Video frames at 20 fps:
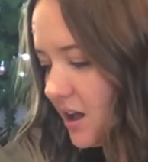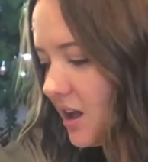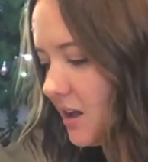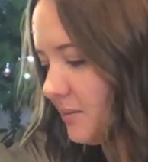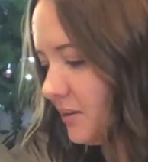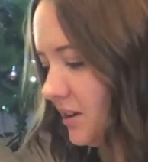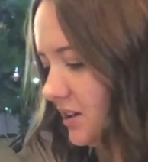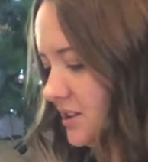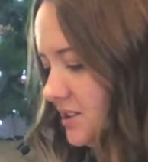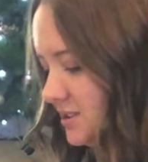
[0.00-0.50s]

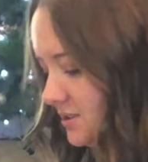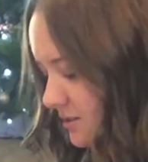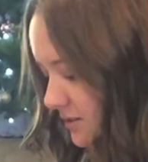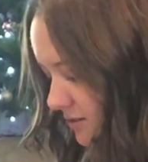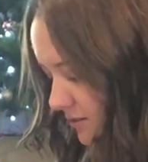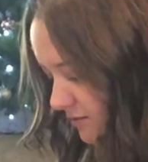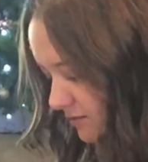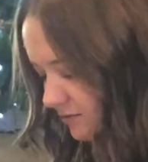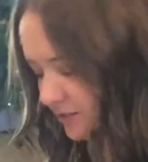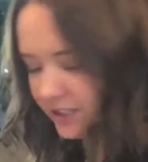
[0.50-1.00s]
I'm going to
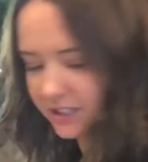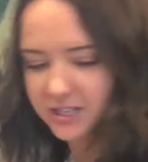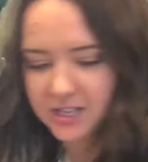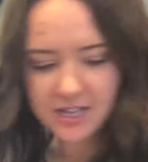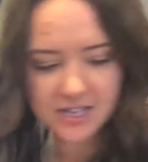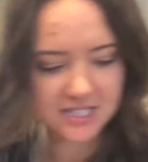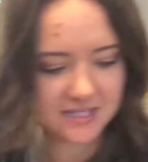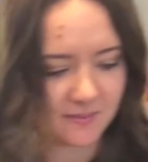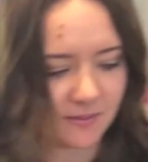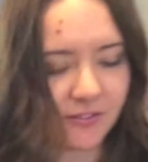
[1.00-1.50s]
sort of realise
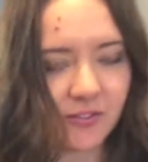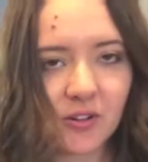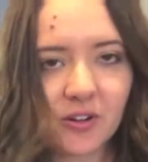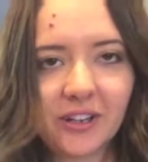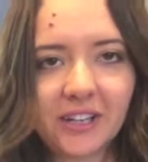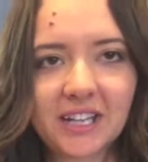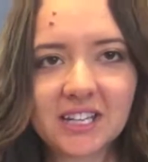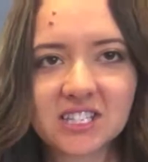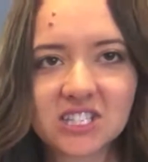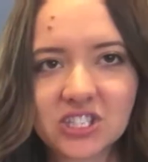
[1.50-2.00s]
before
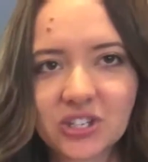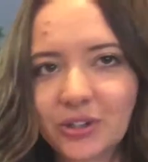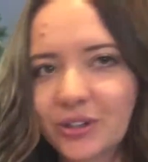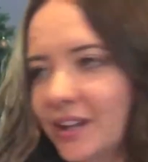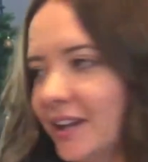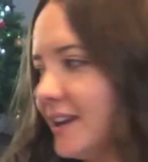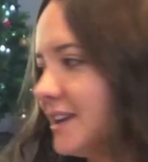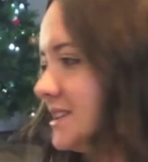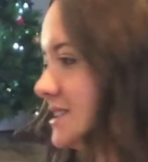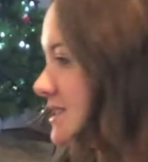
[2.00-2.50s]
it gets too
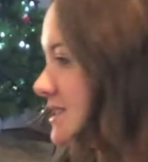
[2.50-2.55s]
late